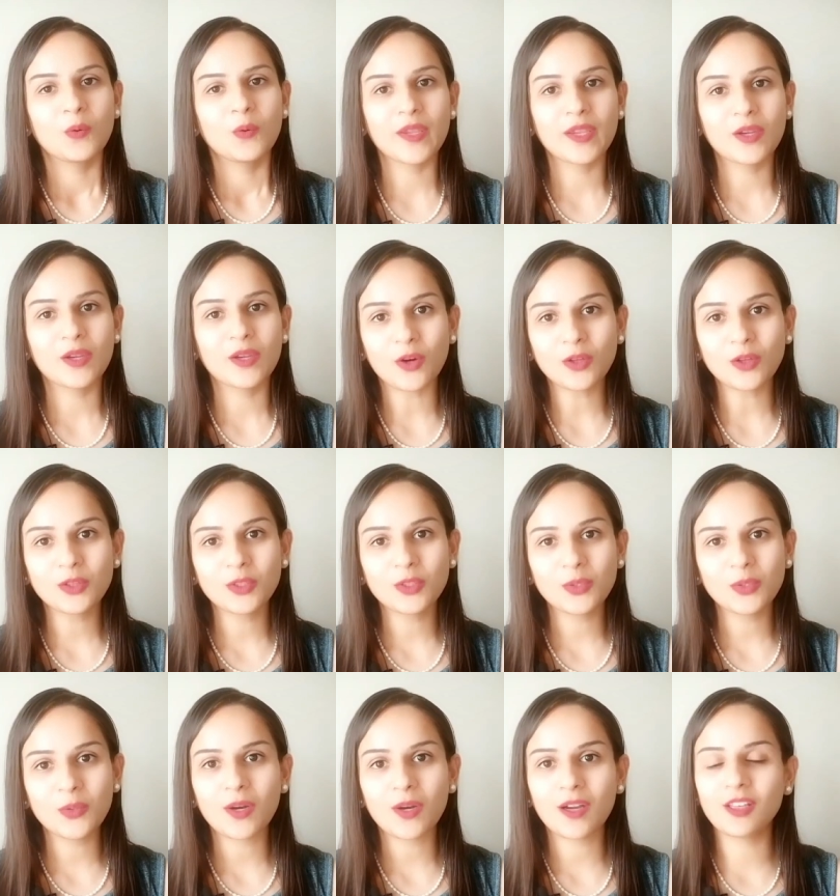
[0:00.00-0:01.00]
We go
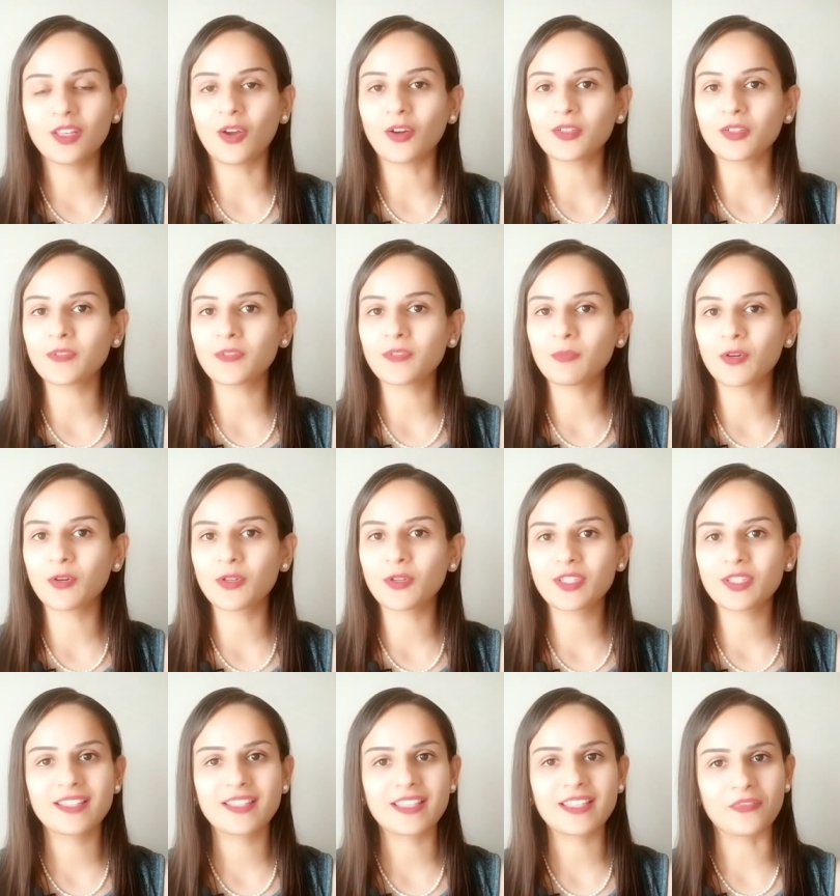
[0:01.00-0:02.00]
through a lot of
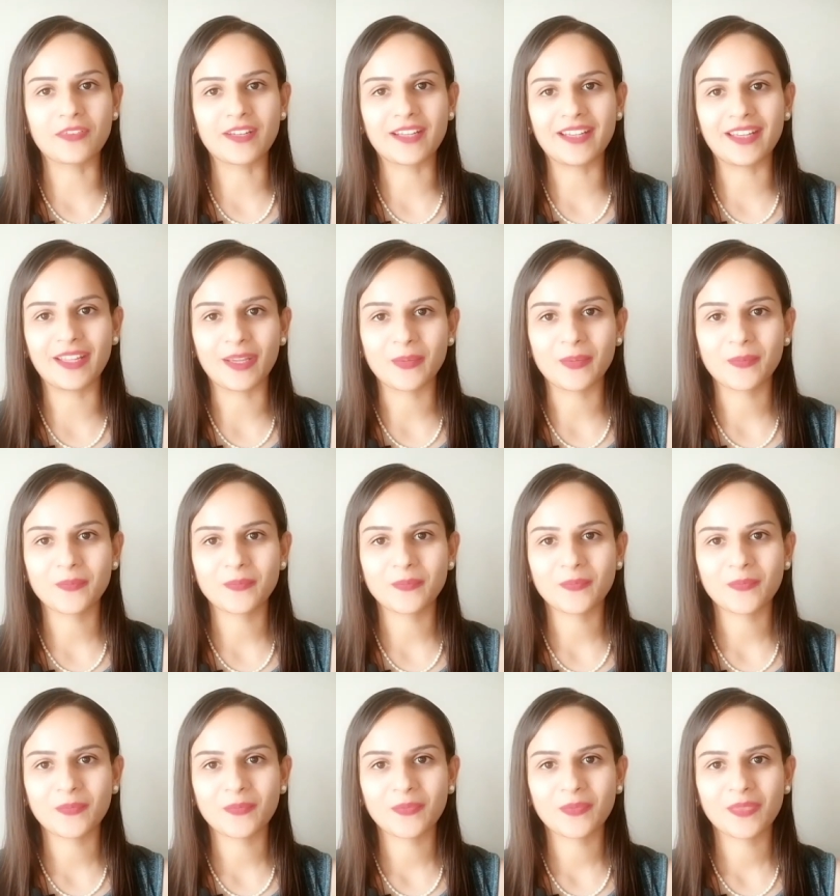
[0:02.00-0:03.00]
emotions every day.
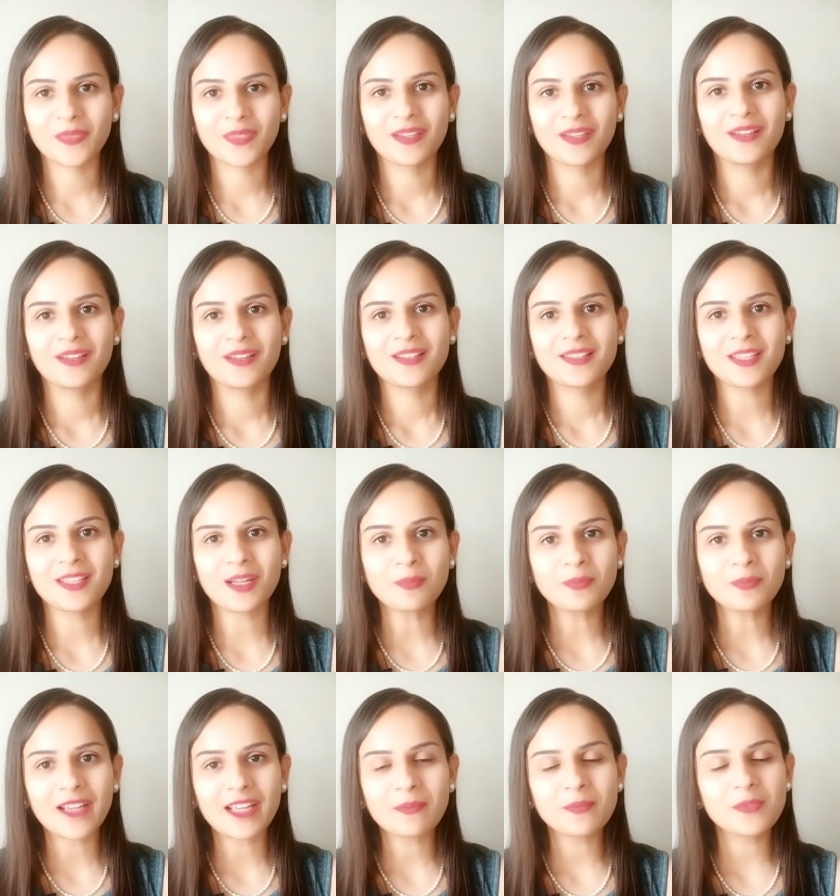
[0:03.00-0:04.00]

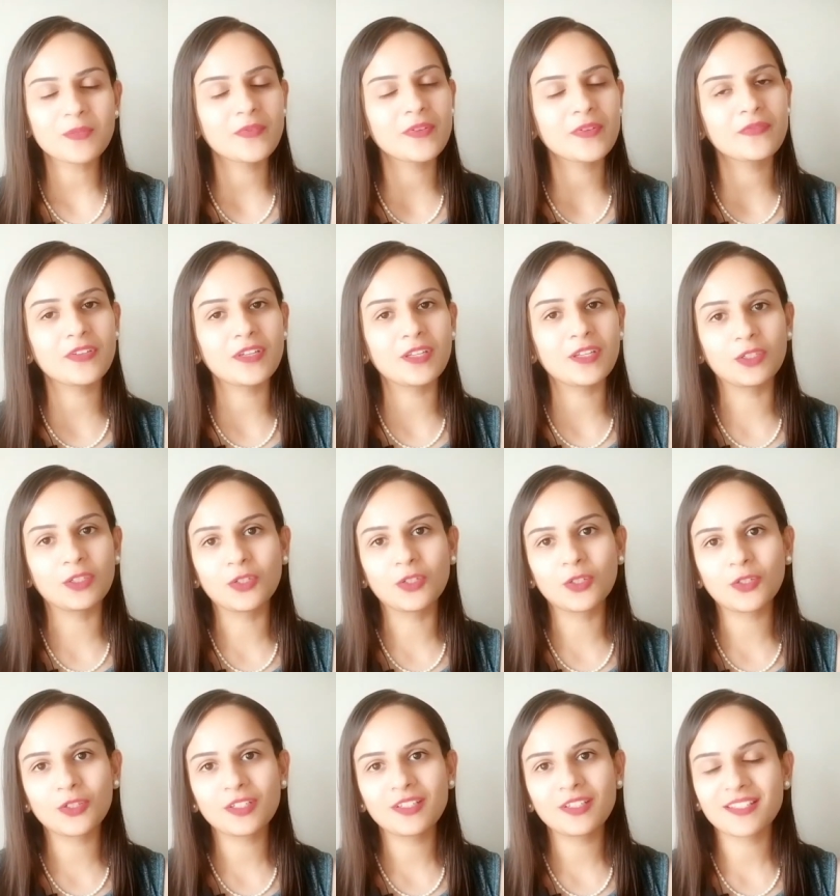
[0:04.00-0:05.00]
Sometimes we feel
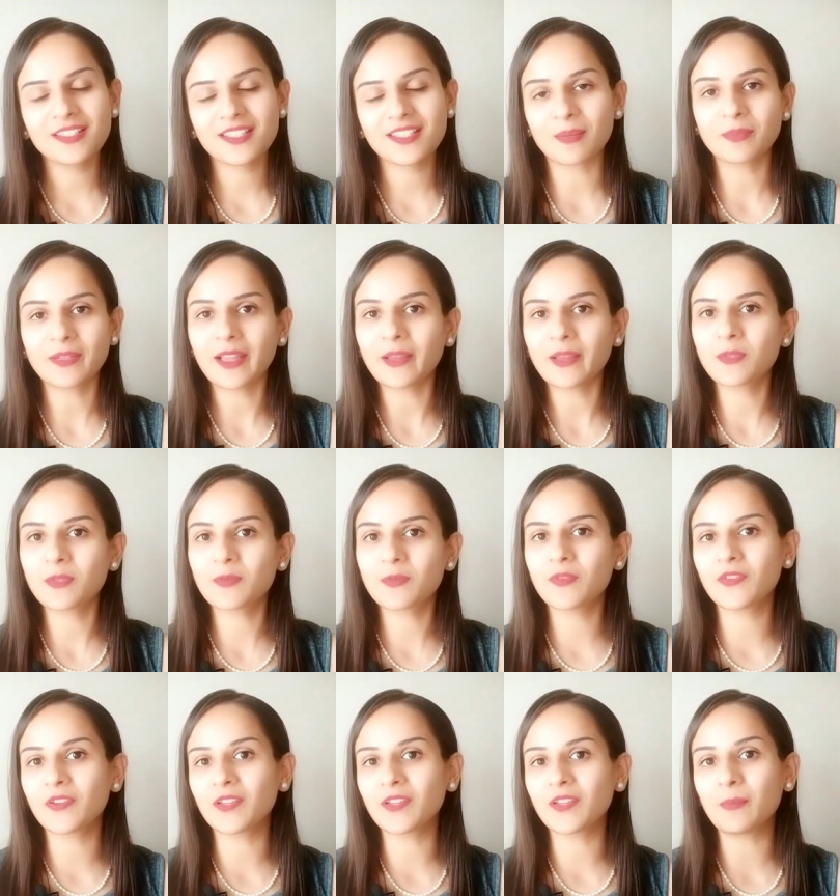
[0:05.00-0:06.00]
good,
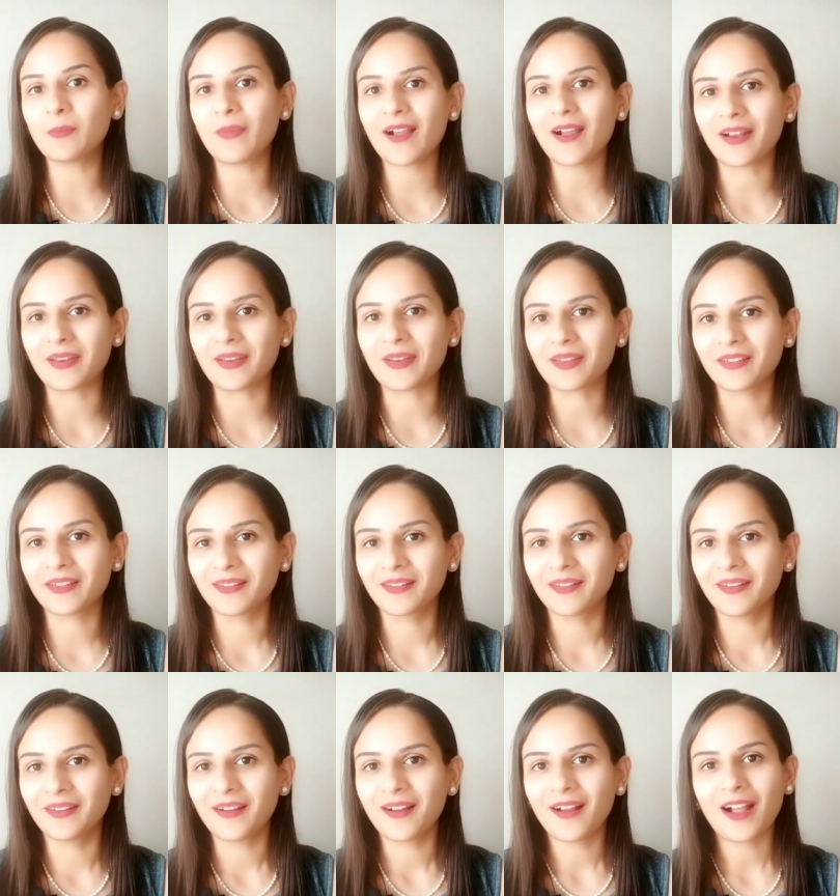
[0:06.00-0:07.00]
sometimes we feel bad.
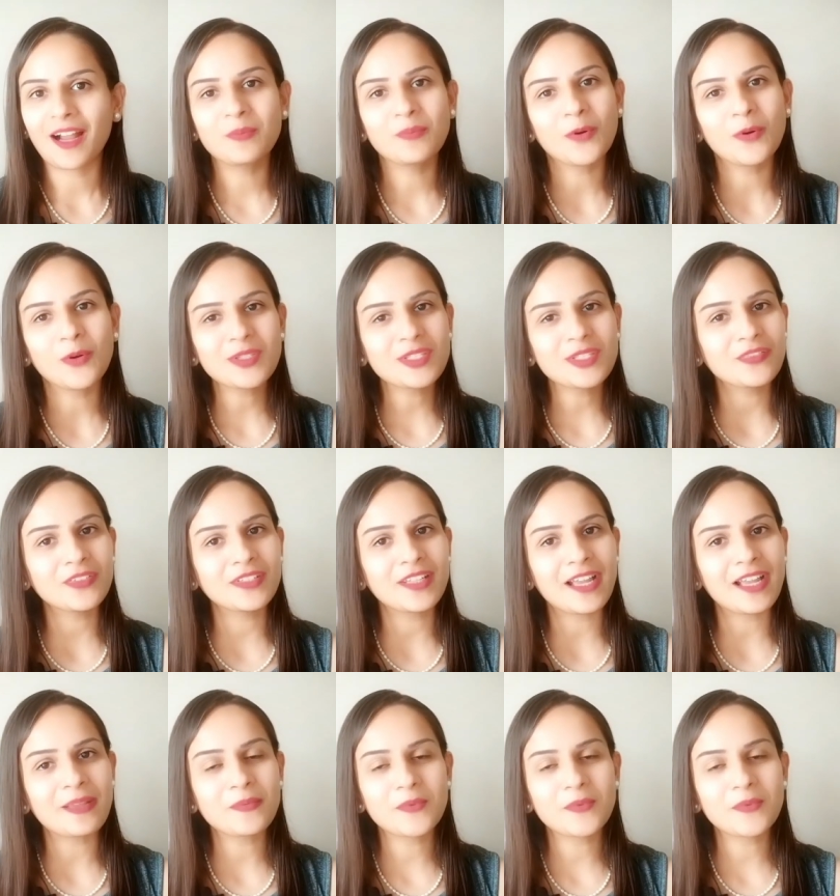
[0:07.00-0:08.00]
And most of
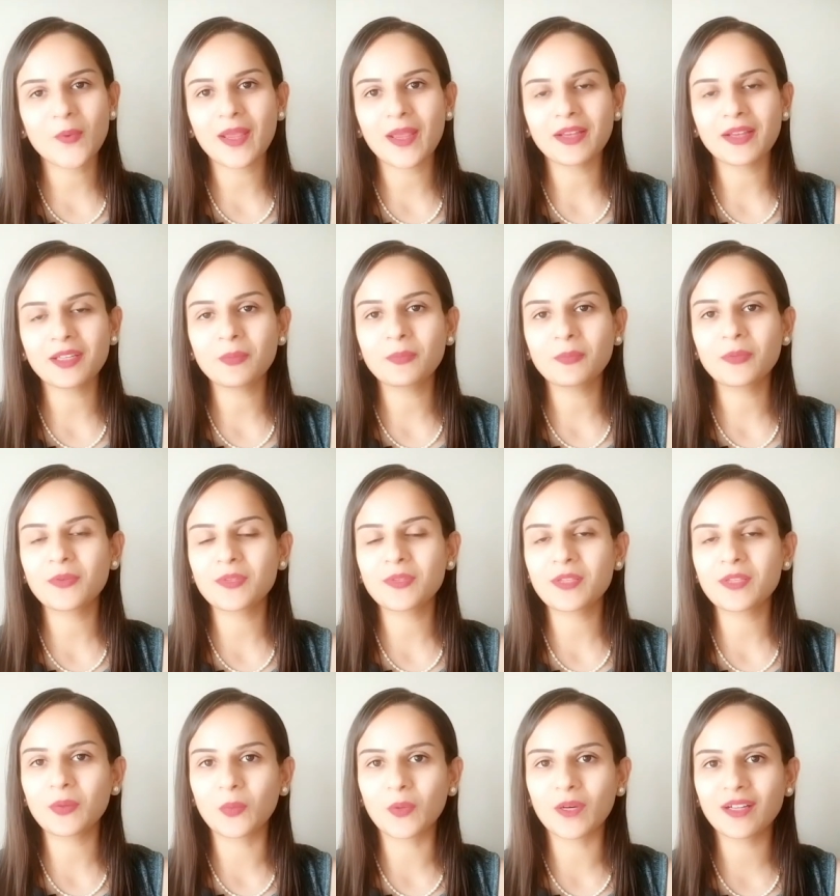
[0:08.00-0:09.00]
the times we end up
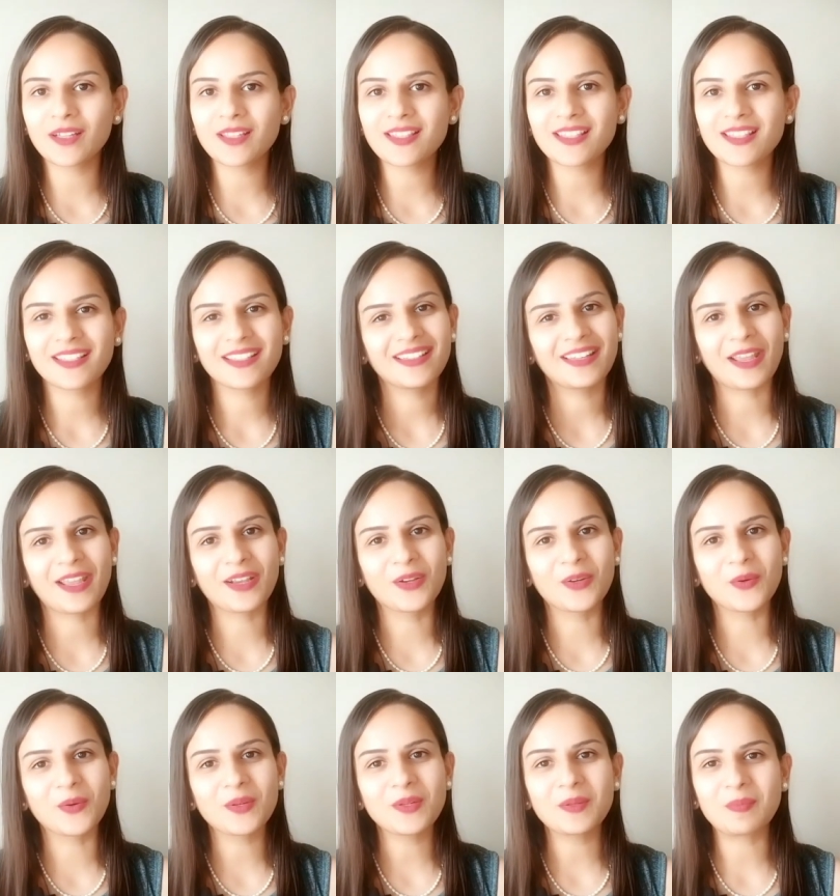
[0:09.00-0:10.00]
using words
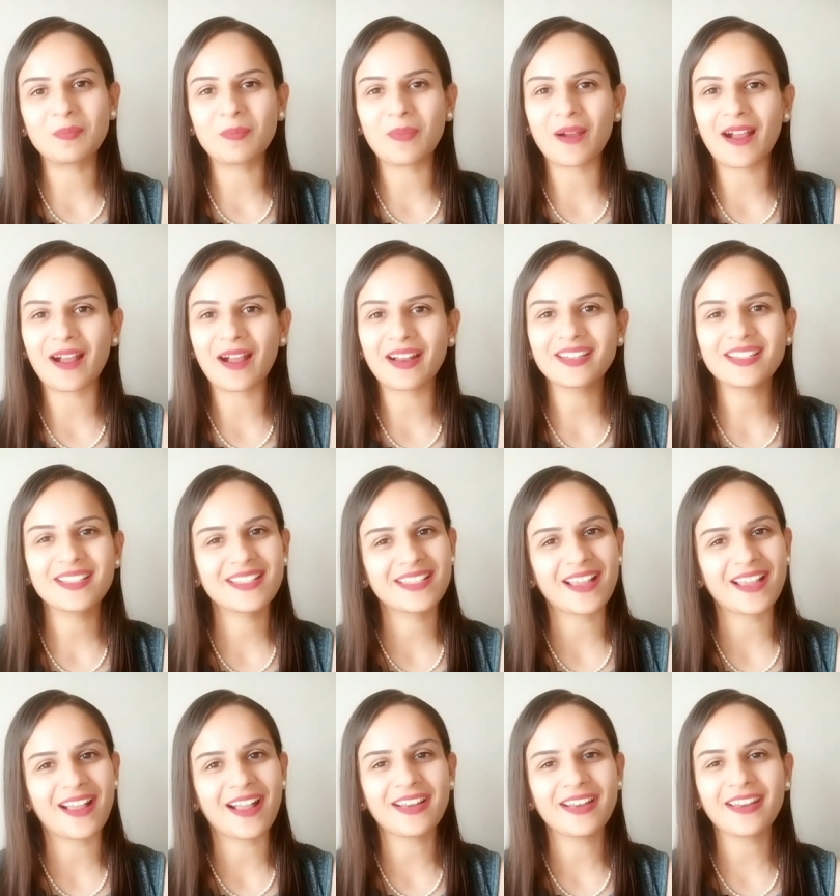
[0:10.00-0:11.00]
like good, bad,
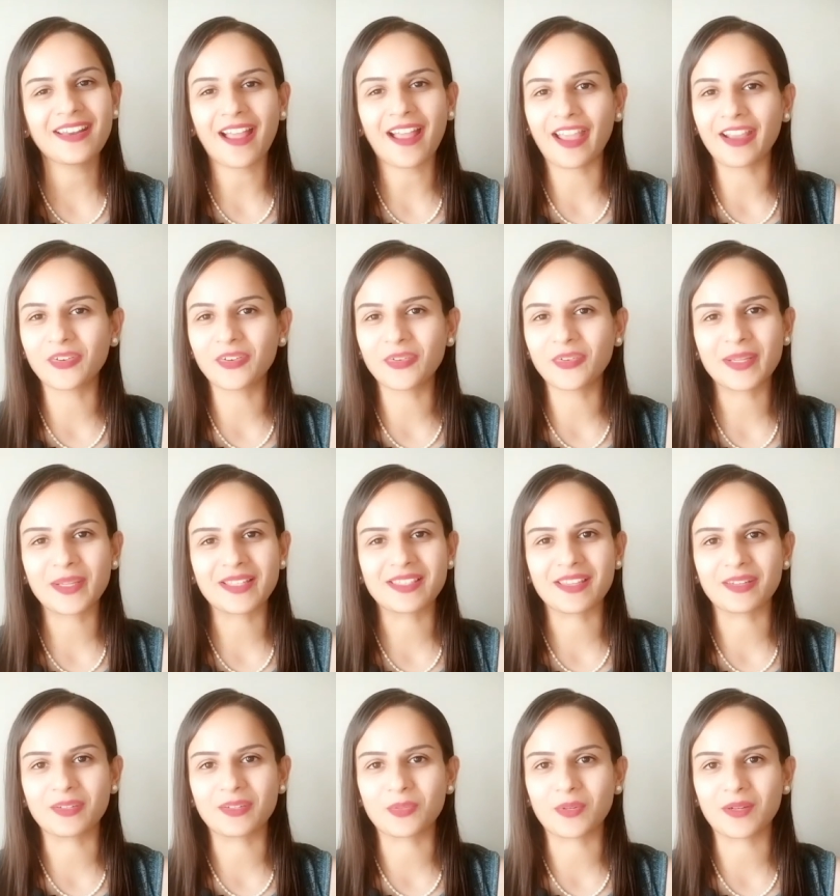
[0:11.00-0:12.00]
sad, angry,
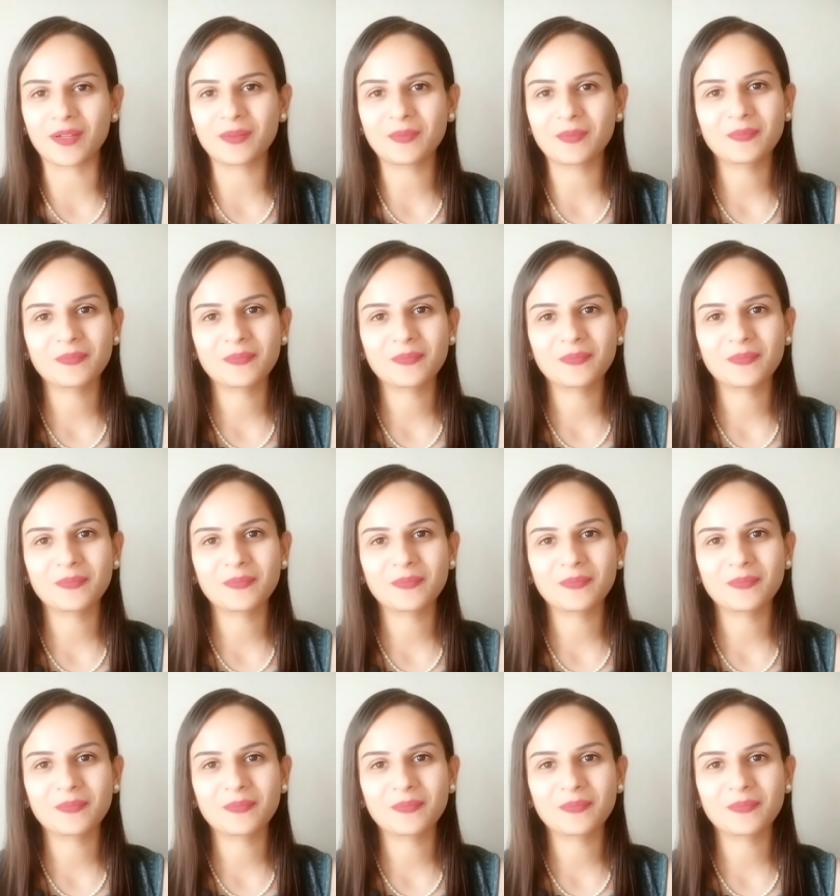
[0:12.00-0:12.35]
etc.